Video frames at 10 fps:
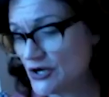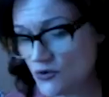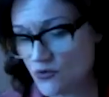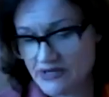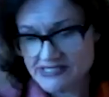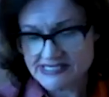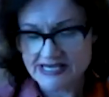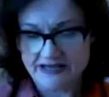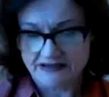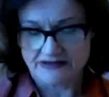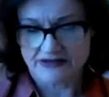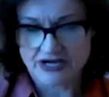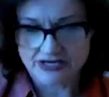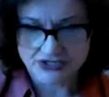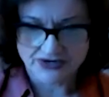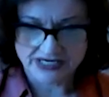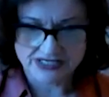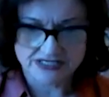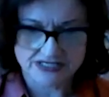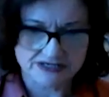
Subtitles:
You know, once I got trained